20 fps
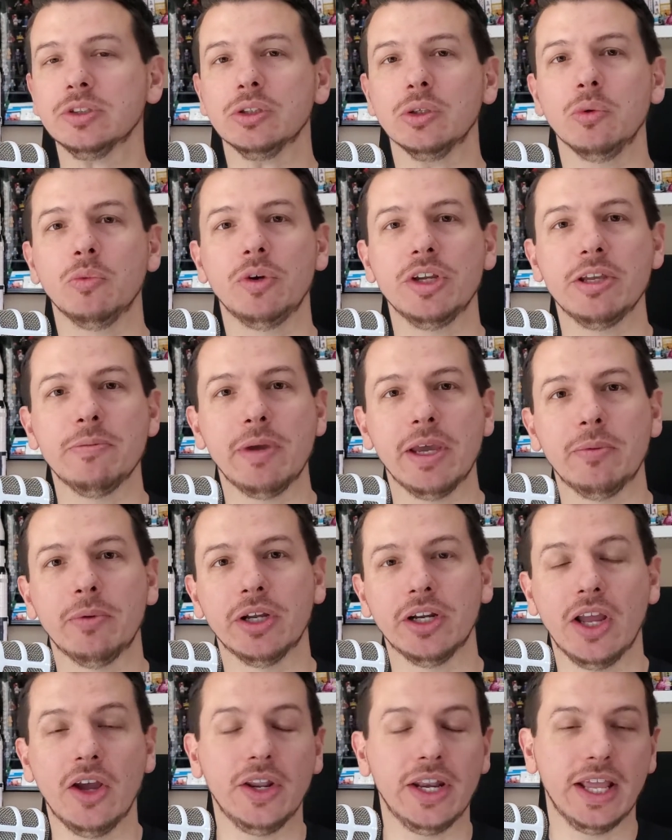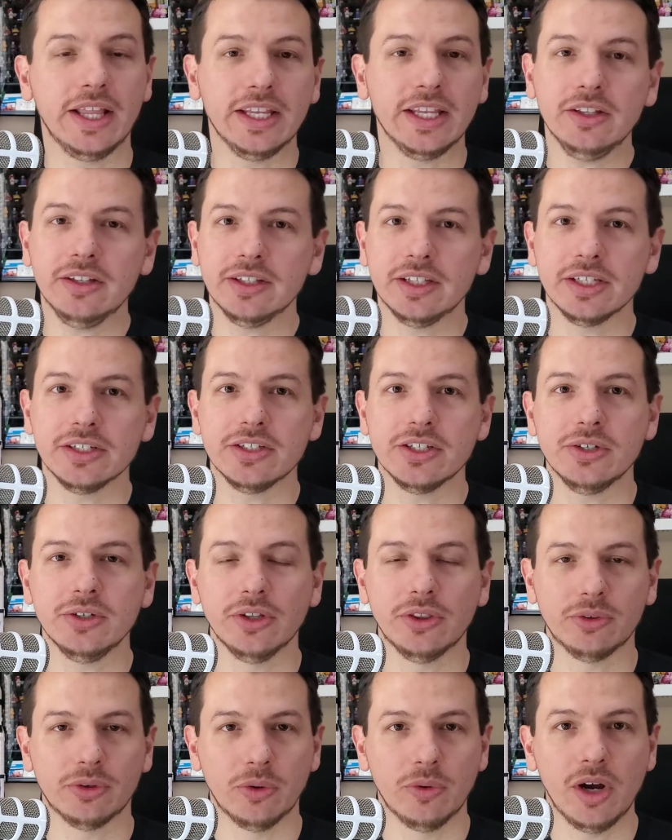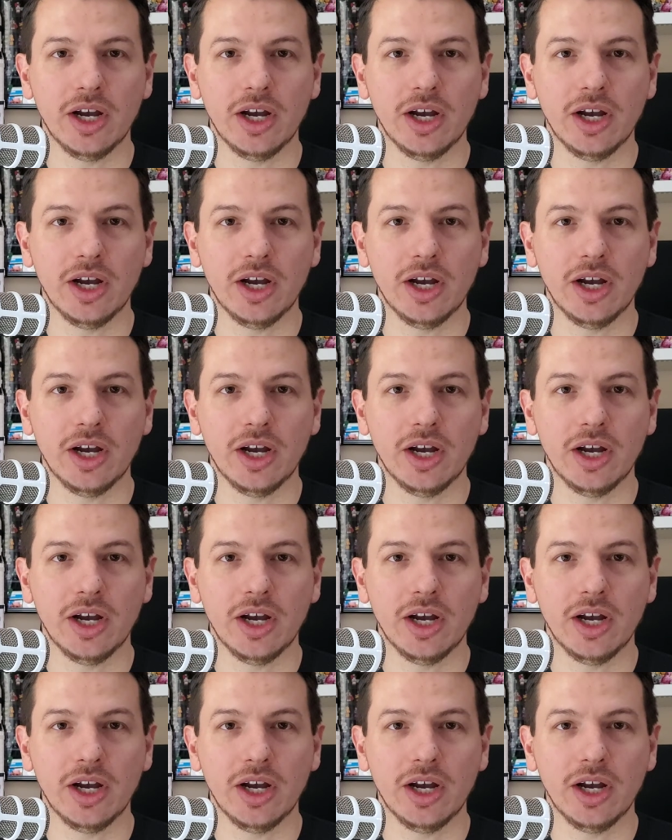what you may want, and the other thing too to throw